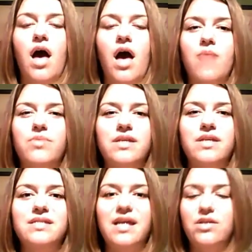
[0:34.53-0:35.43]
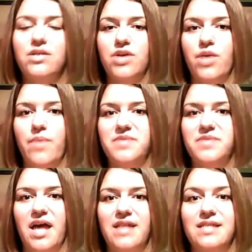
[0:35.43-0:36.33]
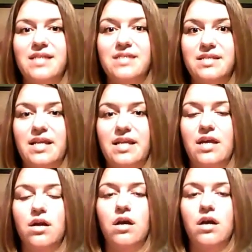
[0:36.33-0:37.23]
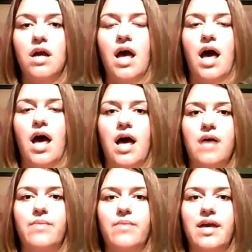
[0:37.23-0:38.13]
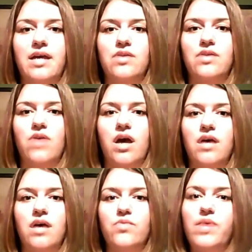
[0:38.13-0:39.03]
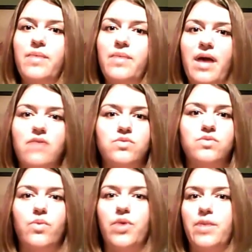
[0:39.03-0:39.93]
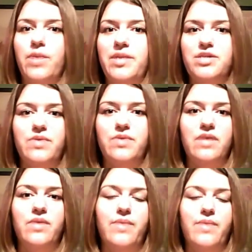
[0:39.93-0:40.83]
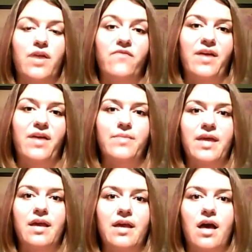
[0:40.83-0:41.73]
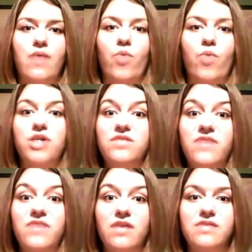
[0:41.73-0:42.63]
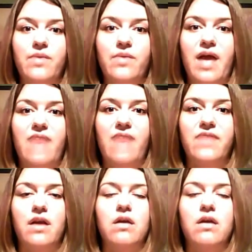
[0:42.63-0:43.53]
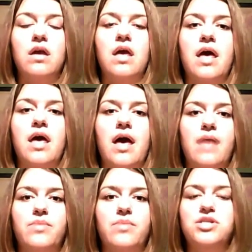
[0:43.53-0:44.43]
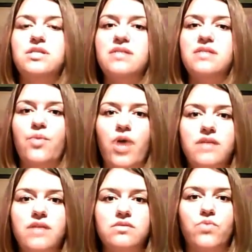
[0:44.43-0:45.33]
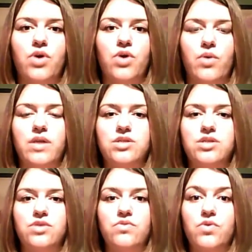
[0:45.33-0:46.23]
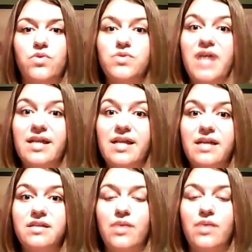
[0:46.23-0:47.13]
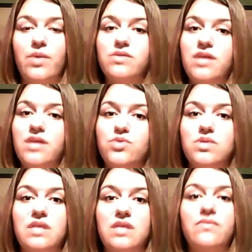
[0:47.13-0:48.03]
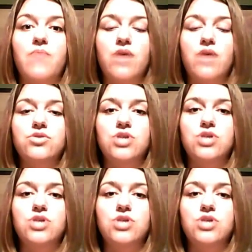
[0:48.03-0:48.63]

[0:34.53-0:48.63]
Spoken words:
please take a look at our website that's listed here and read about what we're going to be doing, read about our family, watch the videos that we have there. But just to summarize, we're going to northern Thailand and we are scheduled to leave in March.